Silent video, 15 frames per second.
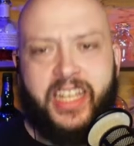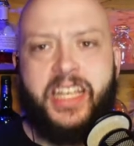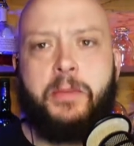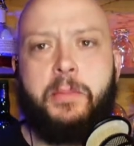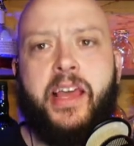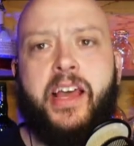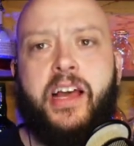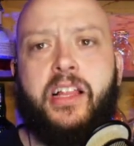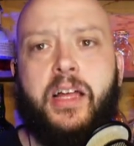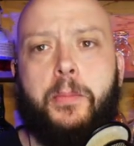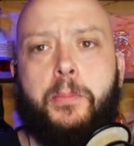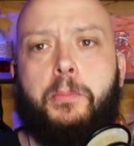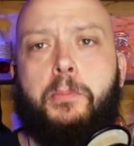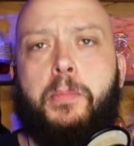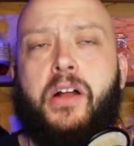Email
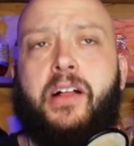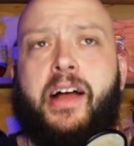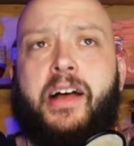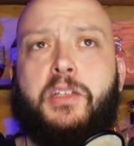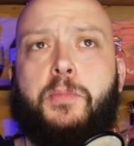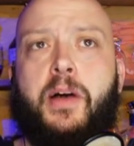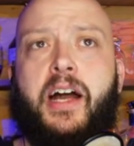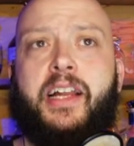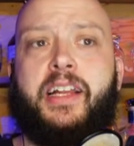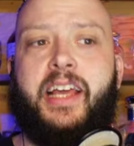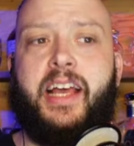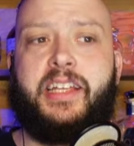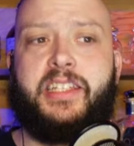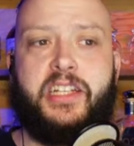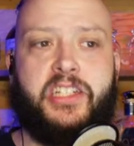at
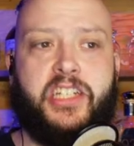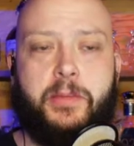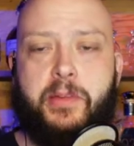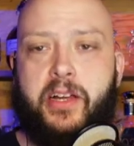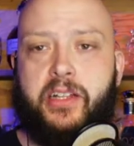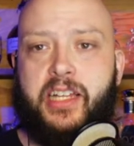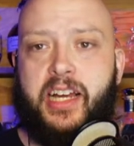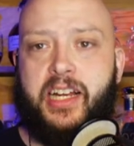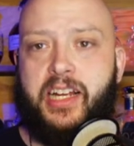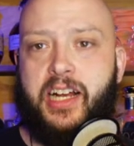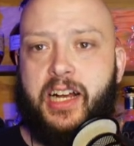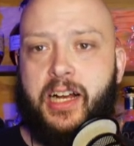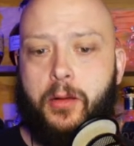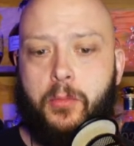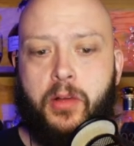barrelhousepodcast at
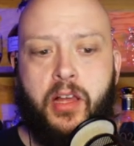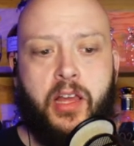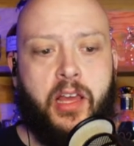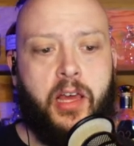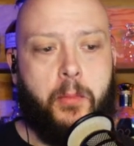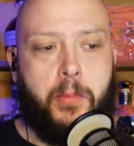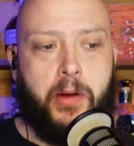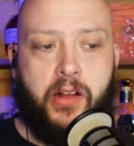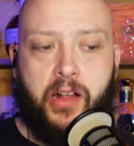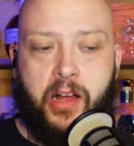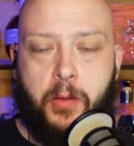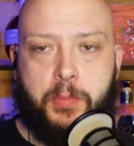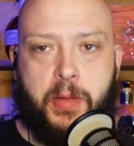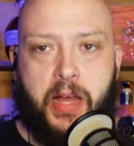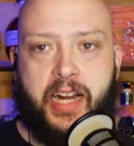gmail.com,
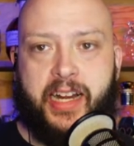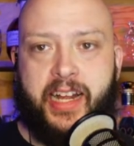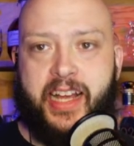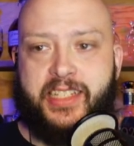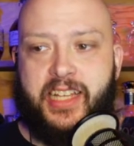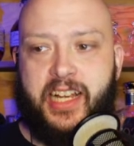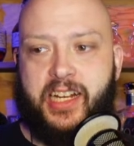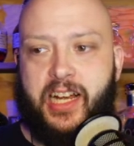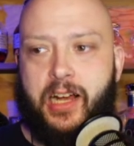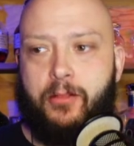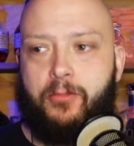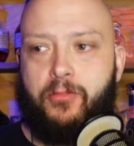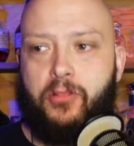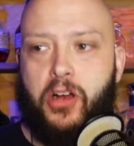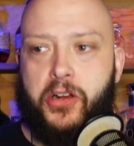
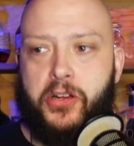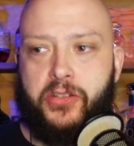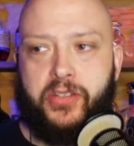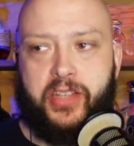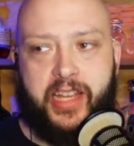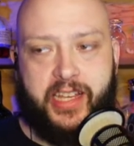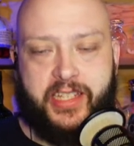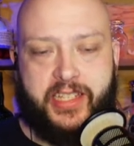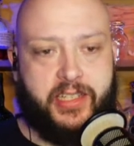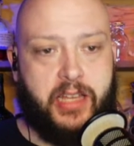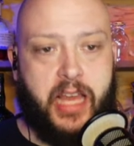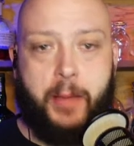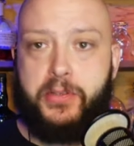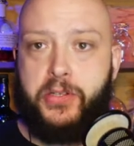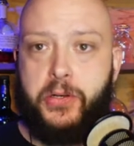barrelhousepodcast.com for all your links.
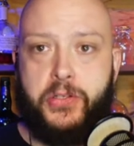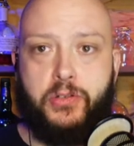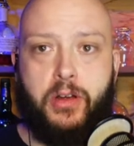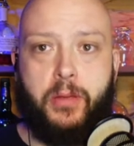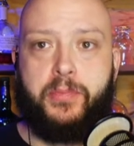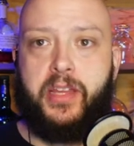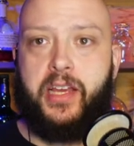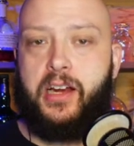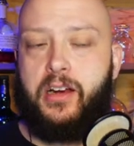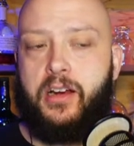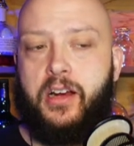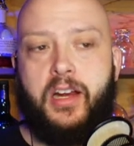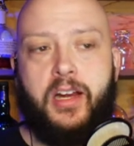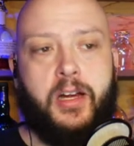Episodes are up there,